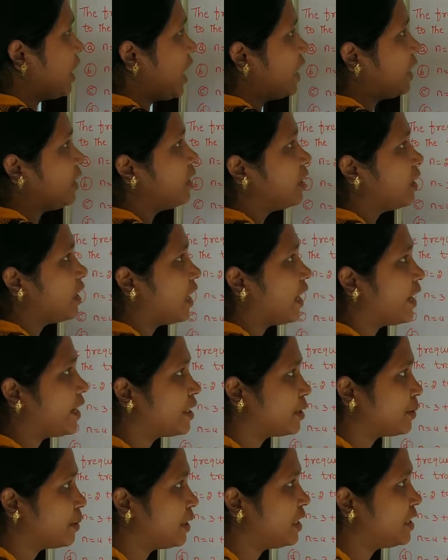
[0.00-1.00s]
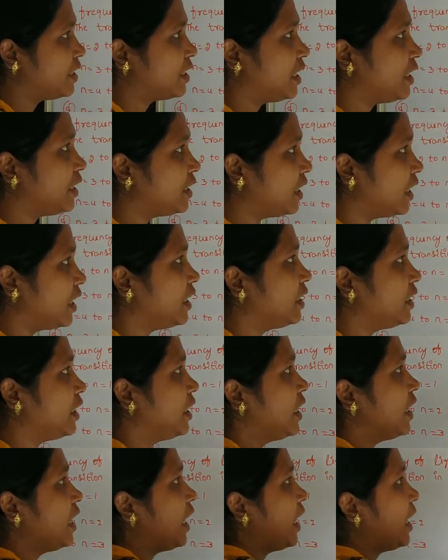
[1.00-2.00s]
line, he said that
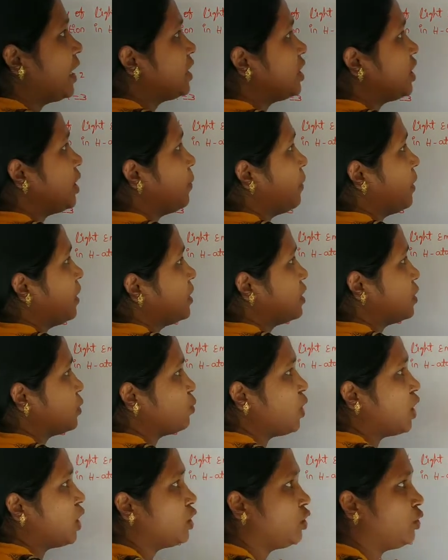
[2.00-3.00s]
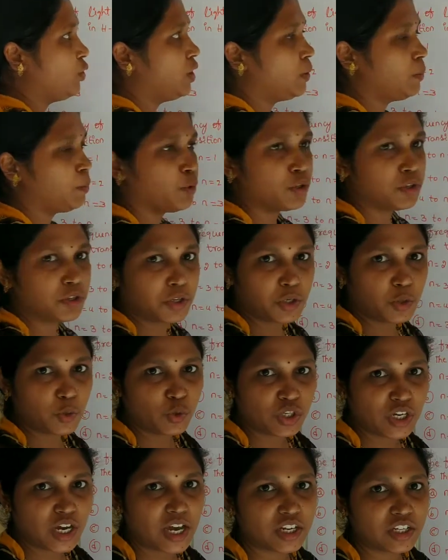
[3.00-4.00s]
He plus 1 unit
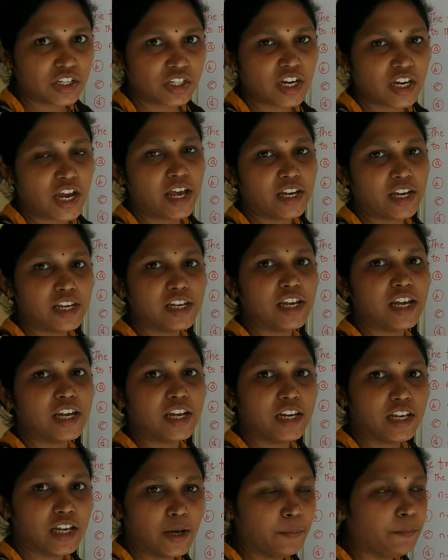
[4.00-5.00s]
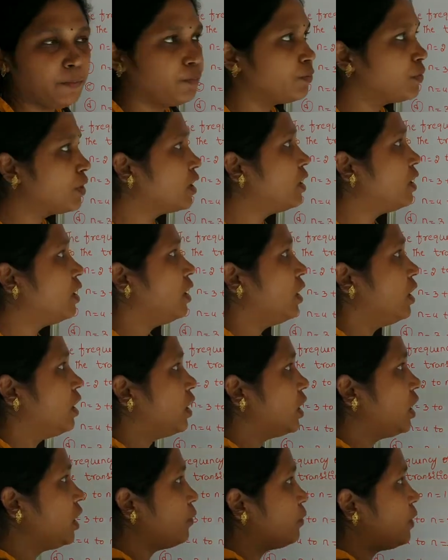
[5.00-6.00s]
positive charge carrying helium.
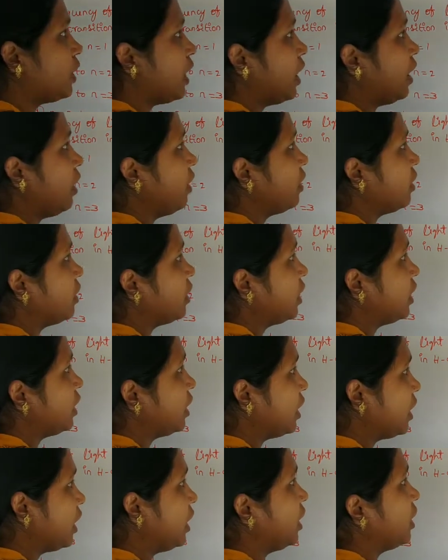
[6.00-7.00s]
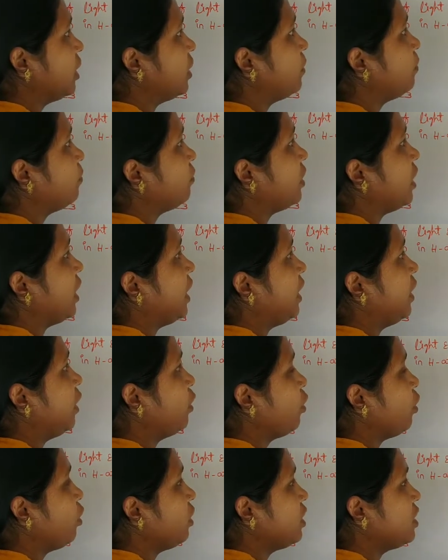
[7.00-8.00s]
If in helium the
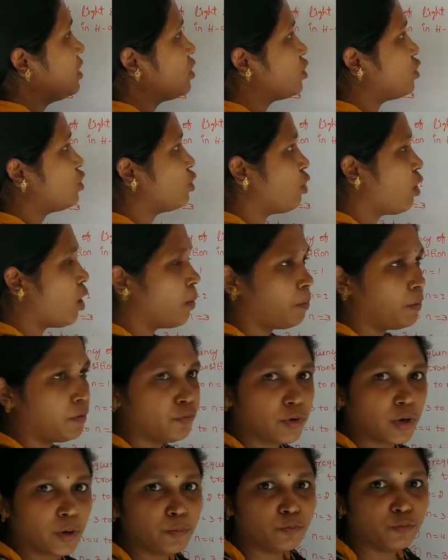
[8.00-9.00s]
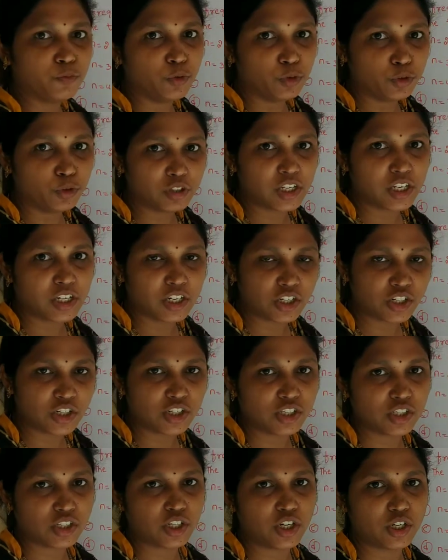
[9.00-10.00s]
electron is dropped from fourth
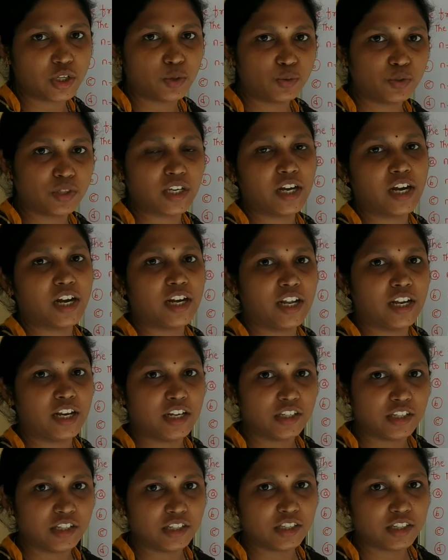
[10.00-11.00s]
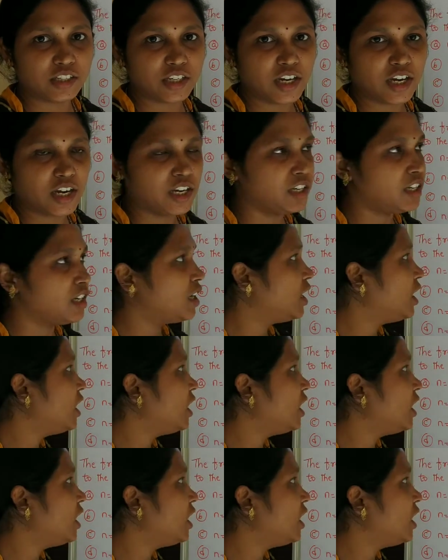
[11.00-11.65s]
energy state to second energy state,